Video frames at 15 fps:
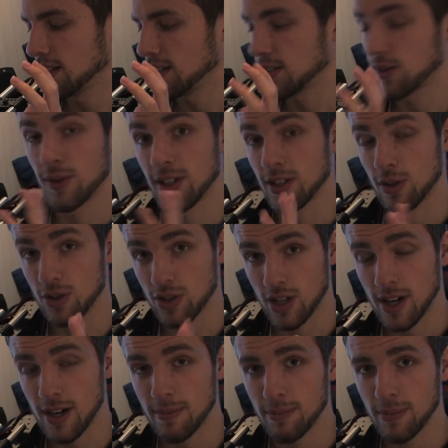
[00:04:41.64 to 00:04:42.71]
screen is so
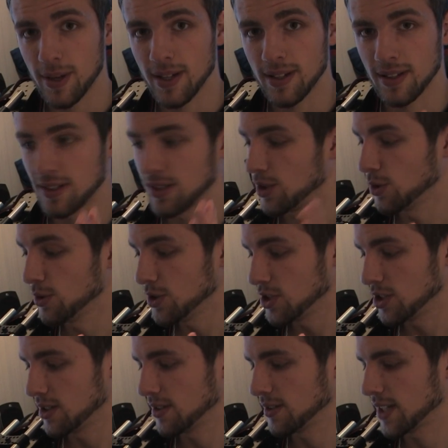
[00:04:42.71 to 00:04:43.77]
sharp and
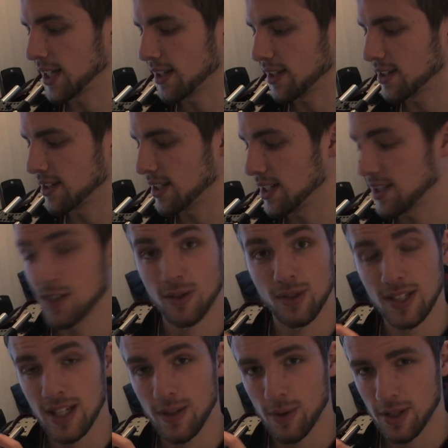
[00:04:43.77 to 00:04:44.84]
huge that it's easy to
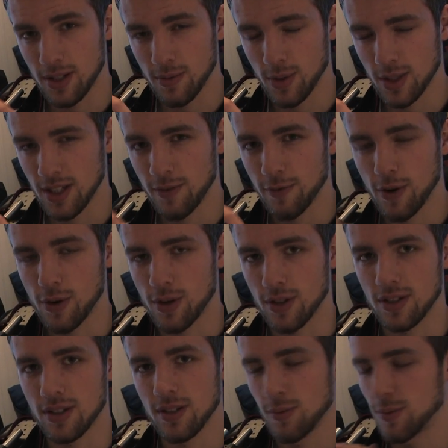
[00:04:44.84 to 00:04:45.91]
see what's in
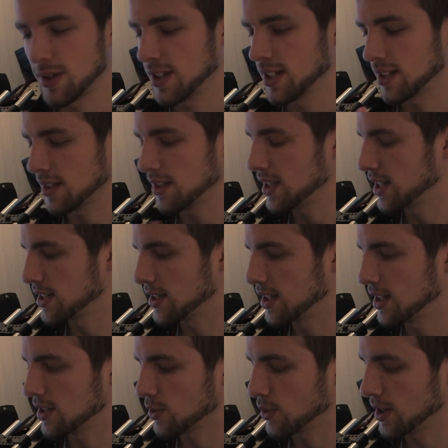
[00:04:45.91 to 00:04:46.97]
focus with this
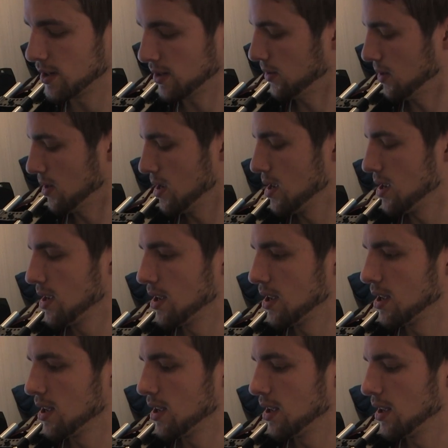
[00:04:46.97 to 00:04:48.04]
LCD screen.
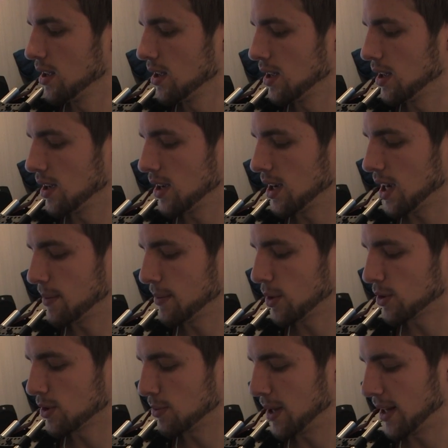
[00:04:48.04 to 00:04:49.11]
I'm
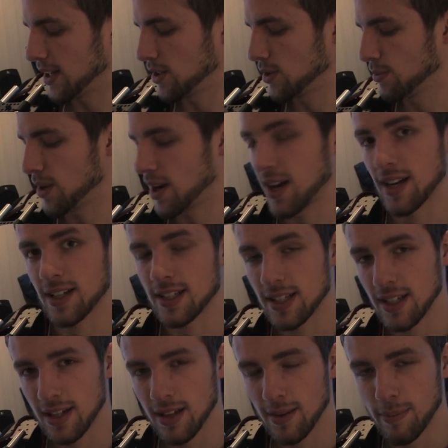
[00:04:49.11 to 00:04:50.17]
also planning to buy
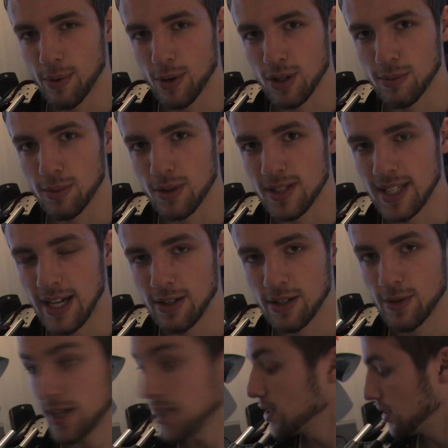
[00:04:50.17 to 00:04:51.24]
a portable sound
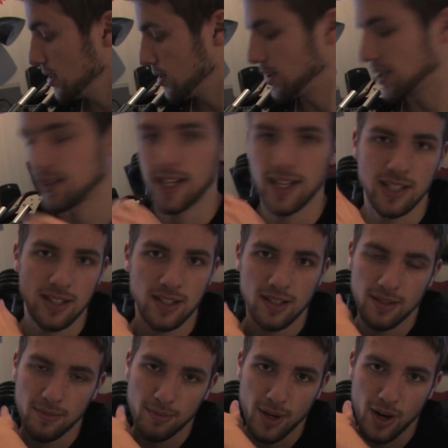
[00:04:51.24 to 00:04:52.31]
device to attach
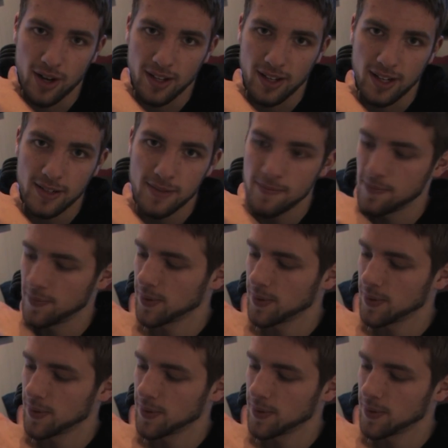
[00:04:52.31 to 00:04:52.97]
behind here,